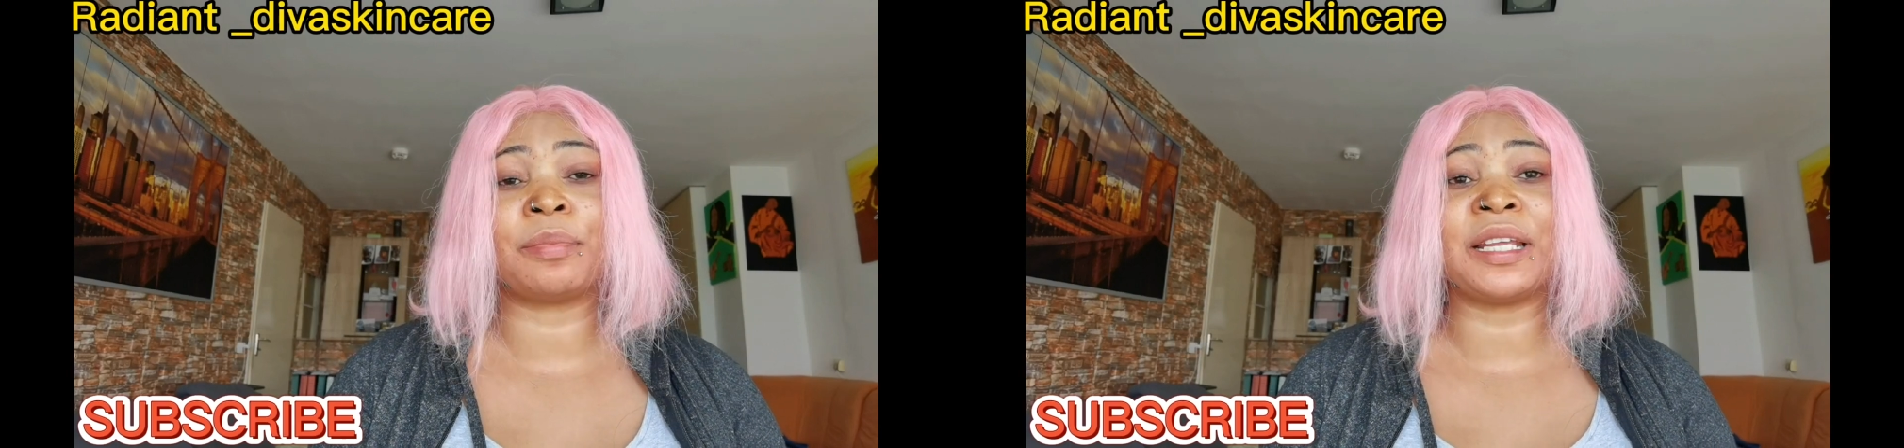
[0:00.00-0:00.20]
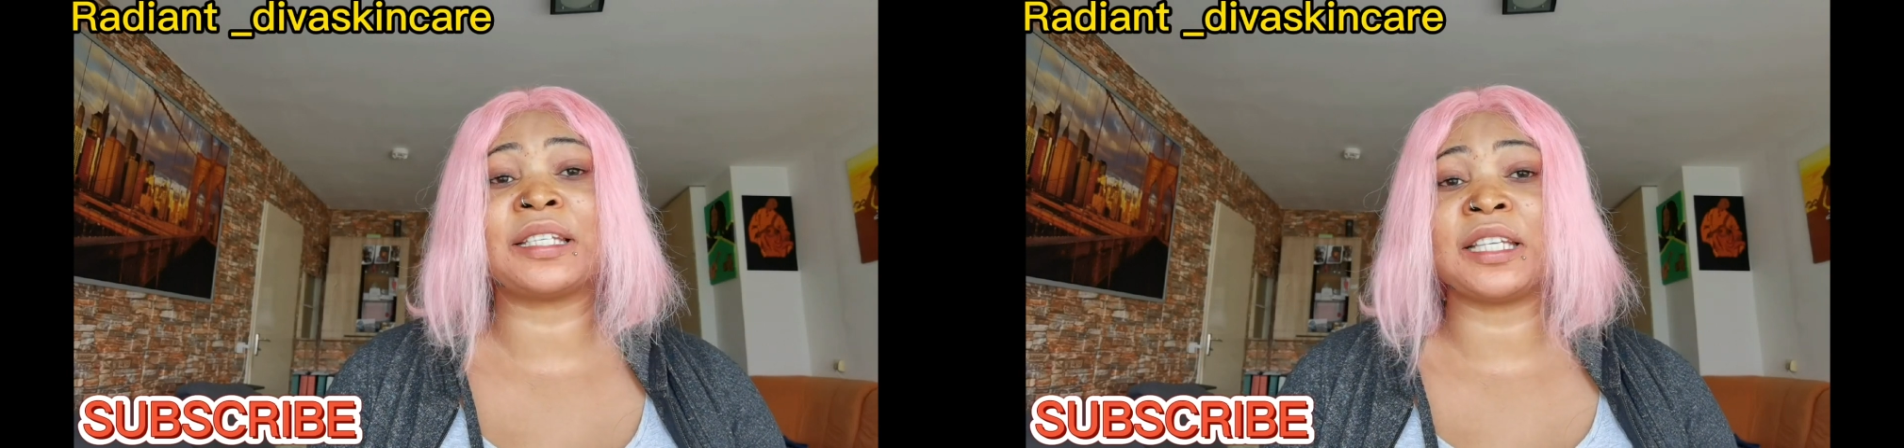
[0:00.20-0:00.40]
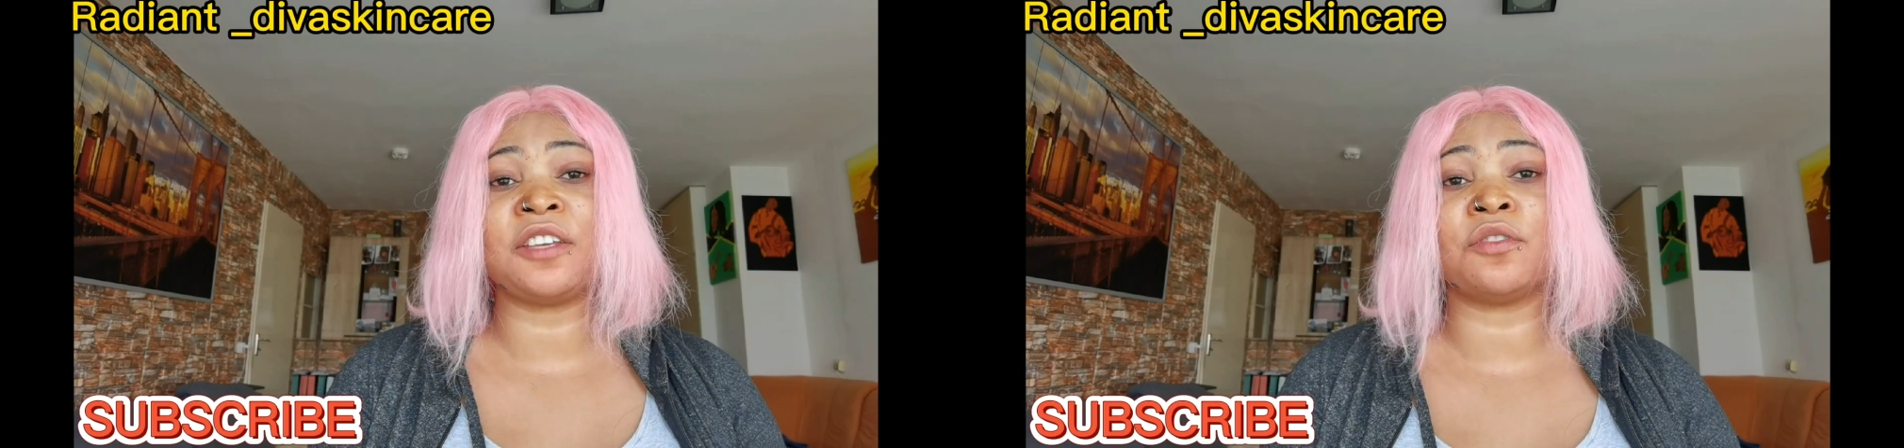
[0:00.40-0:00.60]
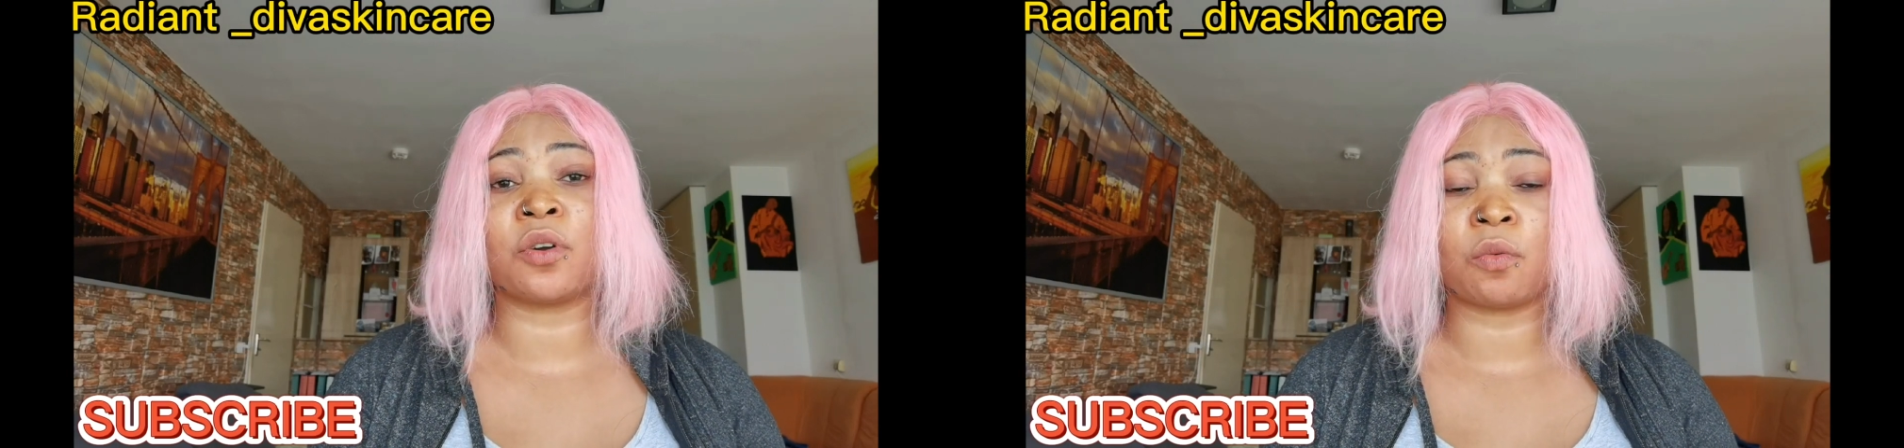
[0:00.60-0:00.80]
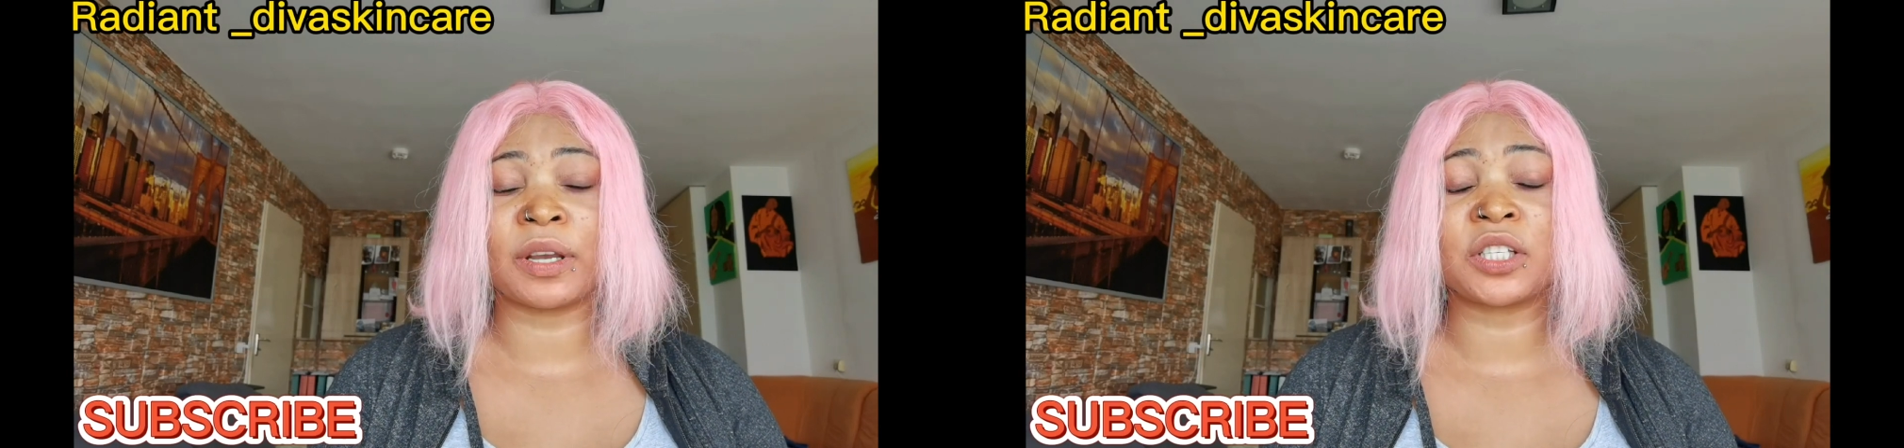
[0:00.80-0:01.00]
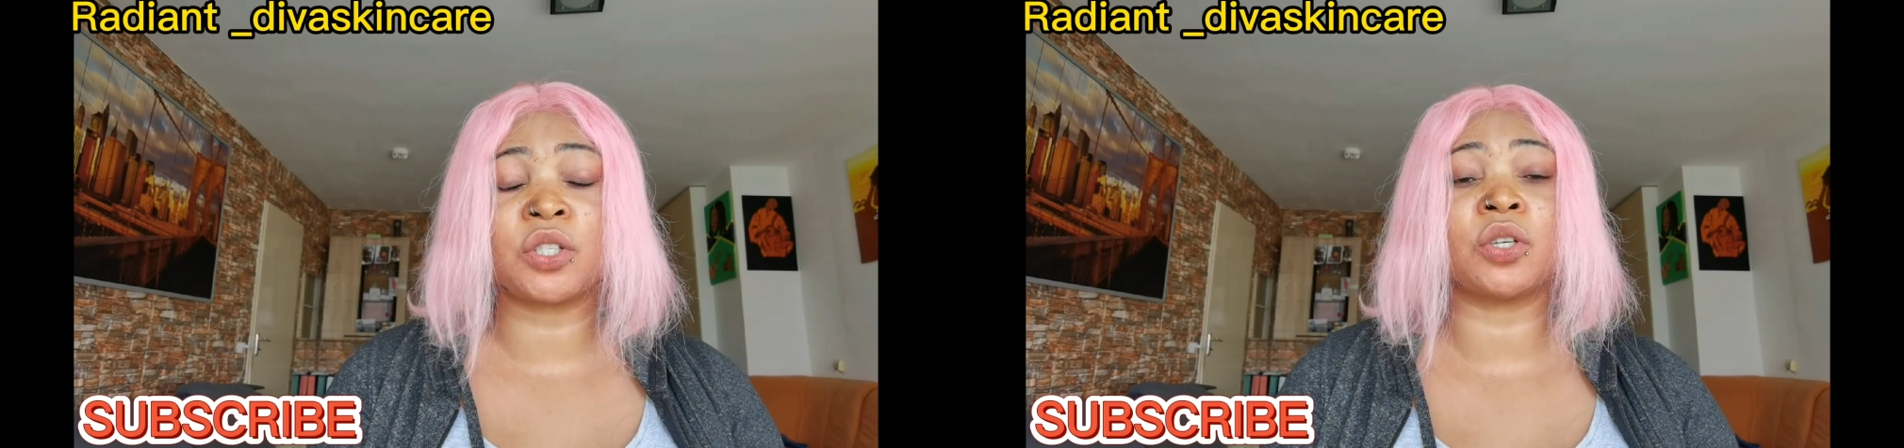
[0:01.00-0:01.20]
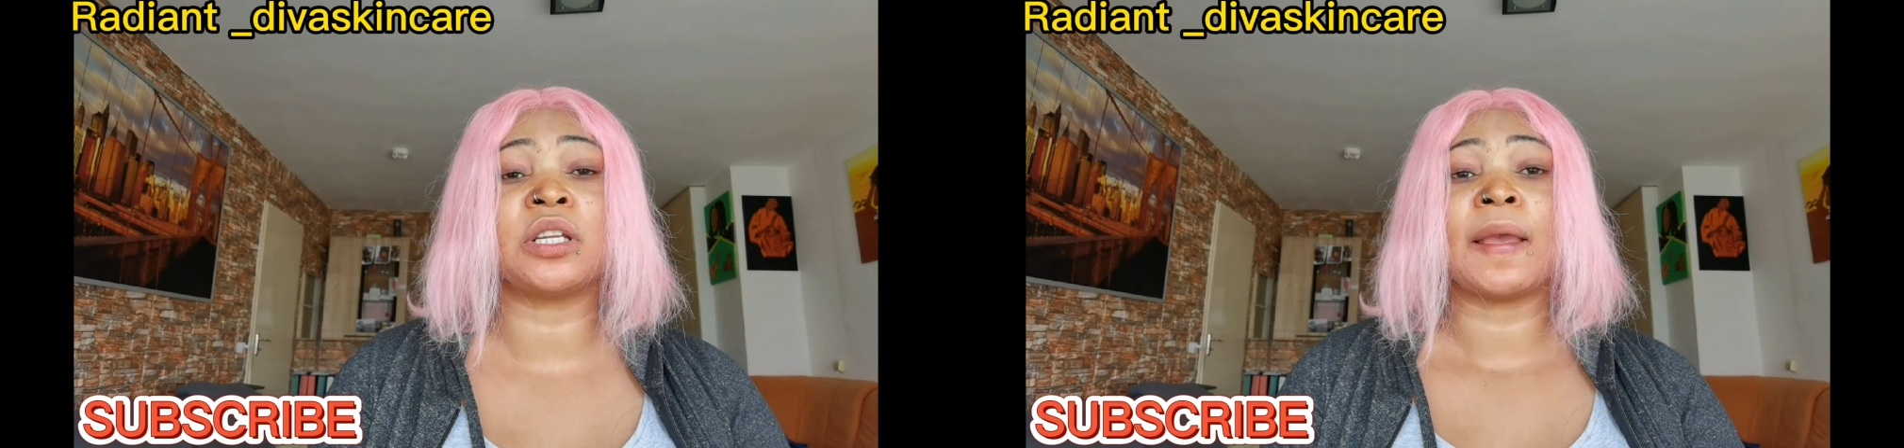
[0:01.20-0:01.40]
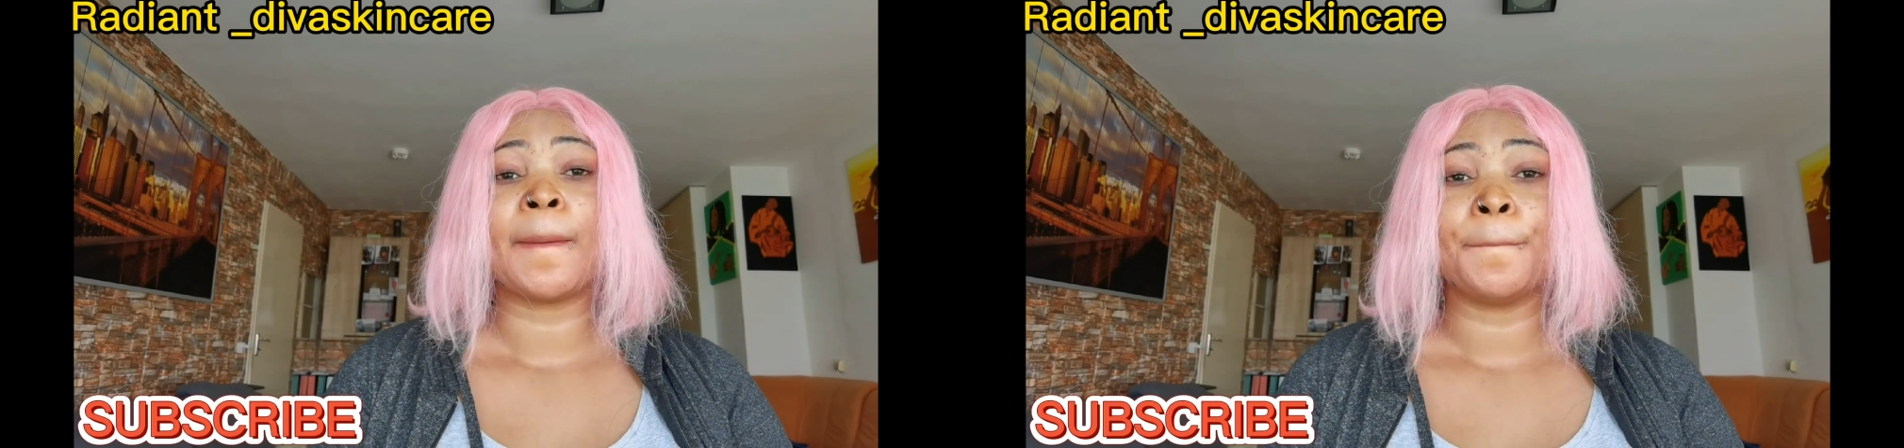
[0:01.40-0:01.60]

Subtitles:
please leave your question